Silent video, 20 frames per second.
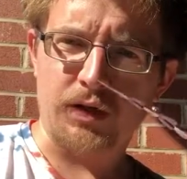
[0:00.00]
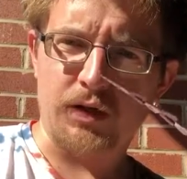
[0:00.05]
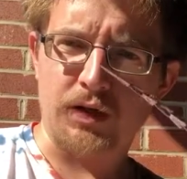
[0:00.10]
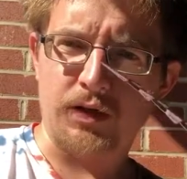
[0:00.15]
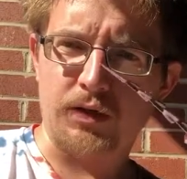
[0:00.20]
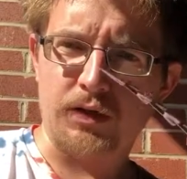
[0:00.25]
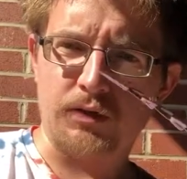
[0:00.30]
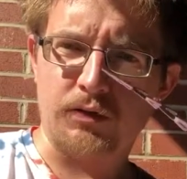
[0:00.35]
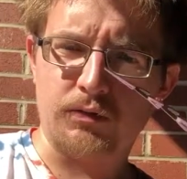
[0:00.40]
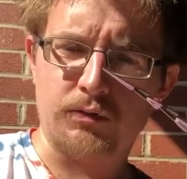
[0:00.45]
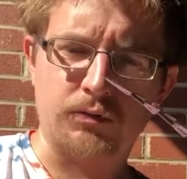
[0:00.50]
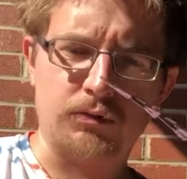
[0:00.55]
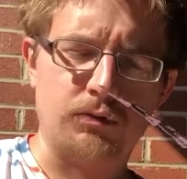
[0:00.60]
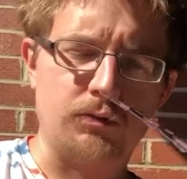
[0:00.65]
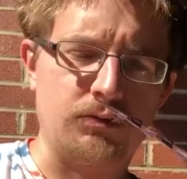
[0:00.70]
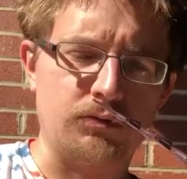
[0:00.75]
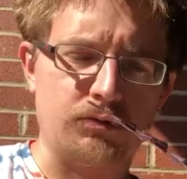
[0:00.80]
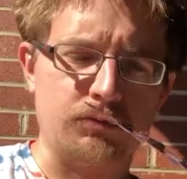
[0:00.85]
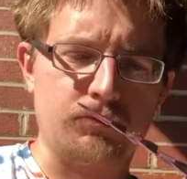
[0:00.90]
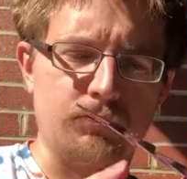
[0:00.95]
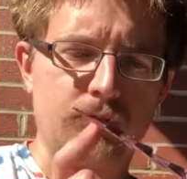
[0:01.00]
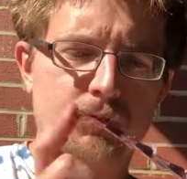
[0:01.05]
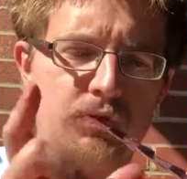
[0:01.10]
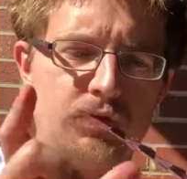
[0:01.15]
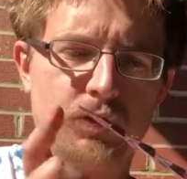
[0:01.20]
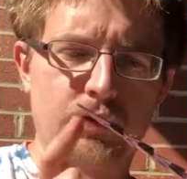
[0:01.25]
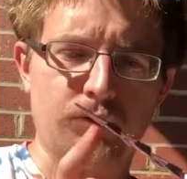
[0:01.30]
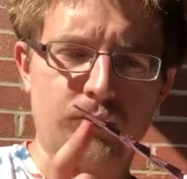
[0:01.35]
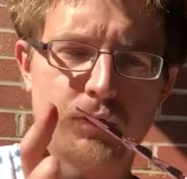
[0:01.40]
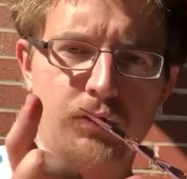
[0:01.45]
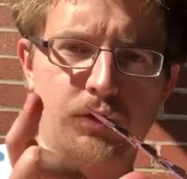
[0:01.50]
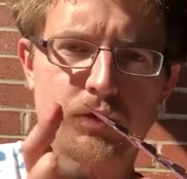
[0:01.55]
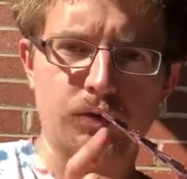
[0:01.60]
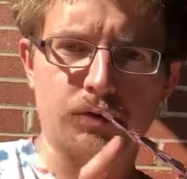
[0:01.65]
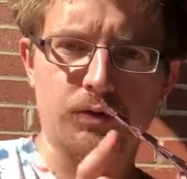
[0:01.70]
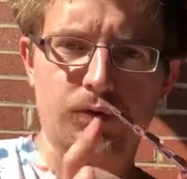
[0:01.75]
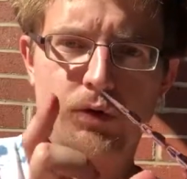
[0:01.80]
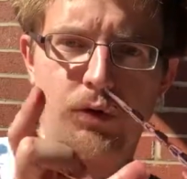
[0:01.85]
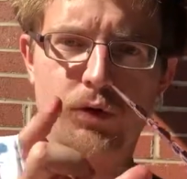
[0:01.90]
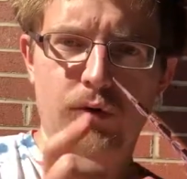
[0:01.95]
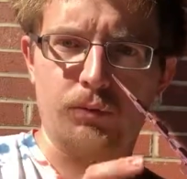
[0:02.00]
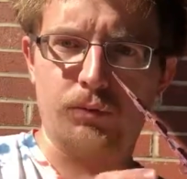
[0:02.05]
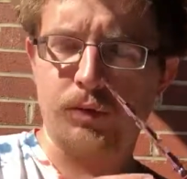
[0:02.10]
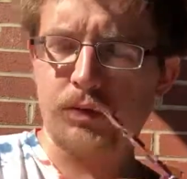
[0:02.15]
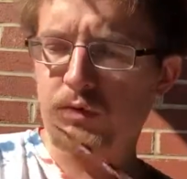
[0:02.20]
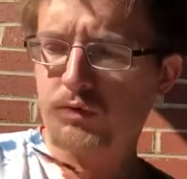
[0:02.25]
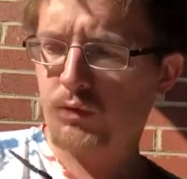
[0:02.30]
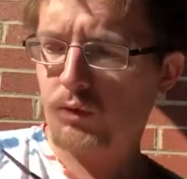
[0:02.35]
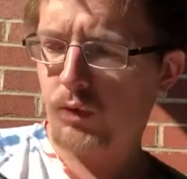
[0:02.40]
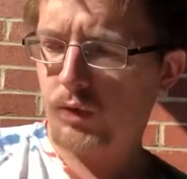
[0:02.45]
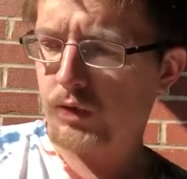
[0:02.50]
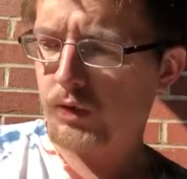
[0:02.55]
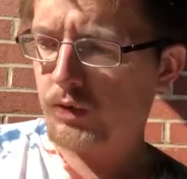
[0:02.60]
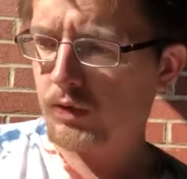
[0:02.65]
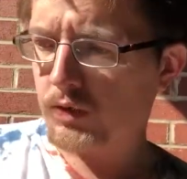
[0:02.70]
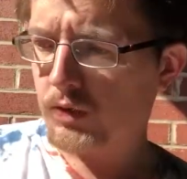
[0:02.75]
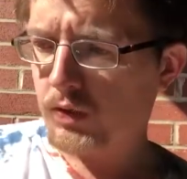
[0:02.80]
a silver chrome sword.